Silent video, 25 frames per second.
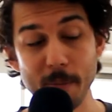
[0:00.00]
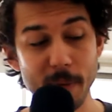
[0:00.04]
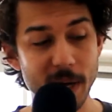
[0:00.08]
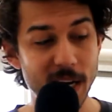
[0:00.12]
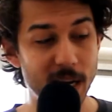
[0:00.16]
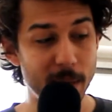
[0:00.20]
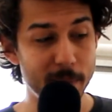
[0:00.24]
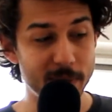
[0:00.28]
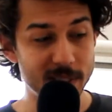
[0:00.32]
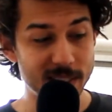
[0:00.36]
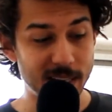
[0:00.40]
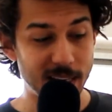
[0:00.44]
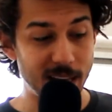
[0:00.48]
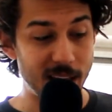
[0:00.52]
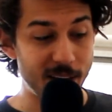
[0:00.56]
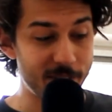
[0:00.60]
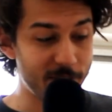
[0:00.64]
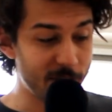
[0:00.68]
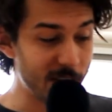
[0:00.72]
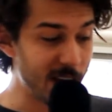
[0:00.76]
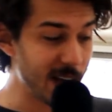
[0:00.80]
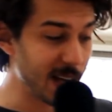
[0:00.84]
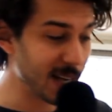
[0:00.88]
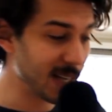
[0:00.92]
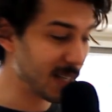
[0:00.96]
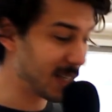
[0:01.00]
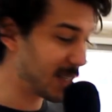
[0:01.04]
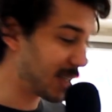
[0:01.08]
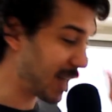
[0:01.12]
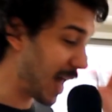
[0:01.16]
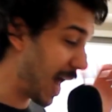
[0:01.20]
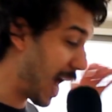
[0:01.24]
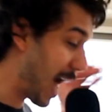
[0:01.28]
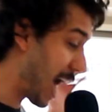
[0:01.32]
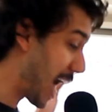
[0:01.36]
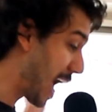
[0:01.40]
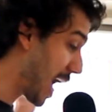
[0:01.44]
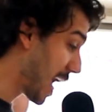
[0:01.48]
My name is Glyphix,
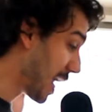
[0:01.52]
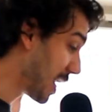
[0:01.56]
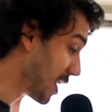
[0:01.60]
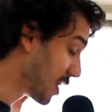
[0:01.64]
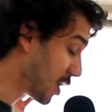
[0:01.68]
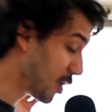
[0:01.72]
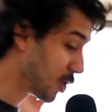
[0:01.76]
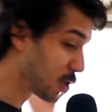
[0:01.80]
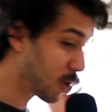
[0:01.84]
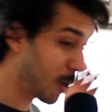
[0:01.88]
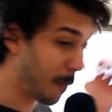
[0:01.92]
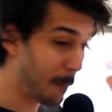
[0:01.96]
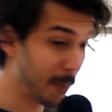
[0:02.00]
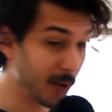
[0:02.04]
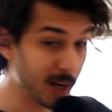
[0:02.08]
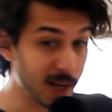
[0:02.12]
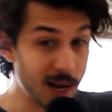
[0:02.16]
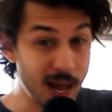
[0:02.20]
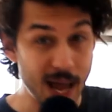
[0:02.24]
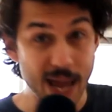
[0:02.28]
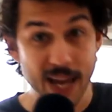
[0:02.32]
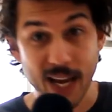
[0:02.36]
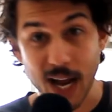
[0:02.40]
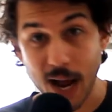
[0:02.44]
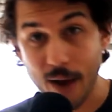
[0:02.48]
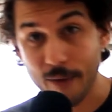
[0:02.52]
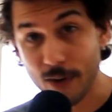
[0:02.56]
and drop a like.